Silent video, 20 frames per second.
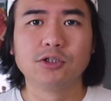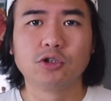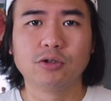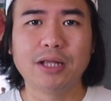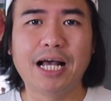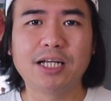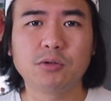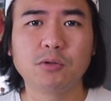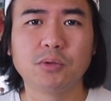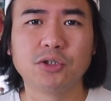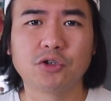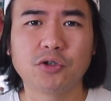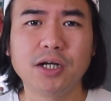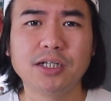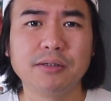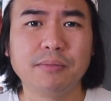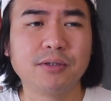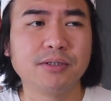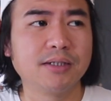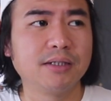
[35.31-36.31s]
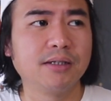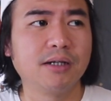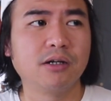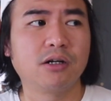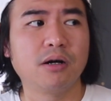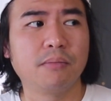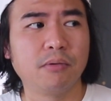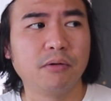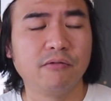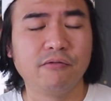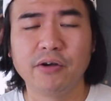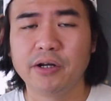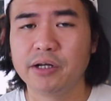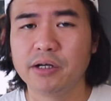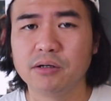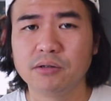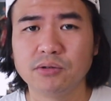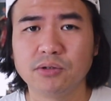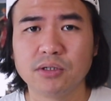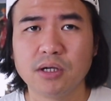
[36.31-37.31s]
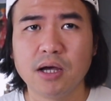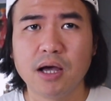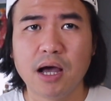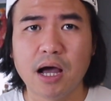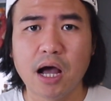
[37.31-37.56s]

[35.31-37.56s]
So last week was crazy because I did a couple of videos